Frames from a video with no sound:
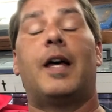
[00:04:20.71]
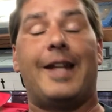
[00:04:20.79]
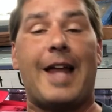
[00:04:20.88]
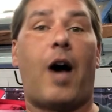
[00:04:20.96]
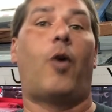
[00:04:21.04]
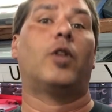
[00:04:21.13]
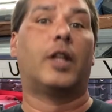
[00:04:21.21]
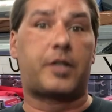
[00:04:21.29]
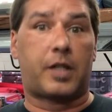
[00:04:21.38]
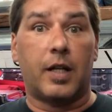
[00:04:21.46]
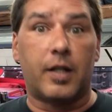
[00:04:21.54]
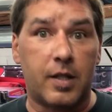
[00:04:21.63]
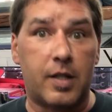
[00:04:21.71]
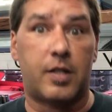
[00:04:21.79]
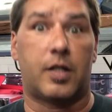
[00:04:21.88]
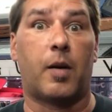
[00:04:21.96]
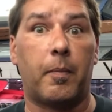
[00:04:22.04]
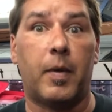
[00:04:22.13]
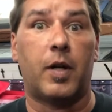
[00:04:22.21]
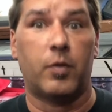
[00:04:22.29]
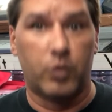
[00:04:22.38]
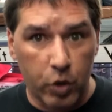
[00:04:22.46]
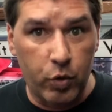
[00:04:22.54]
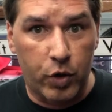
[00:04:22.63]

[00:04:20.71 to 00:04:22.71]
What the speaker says: Now let's get into some new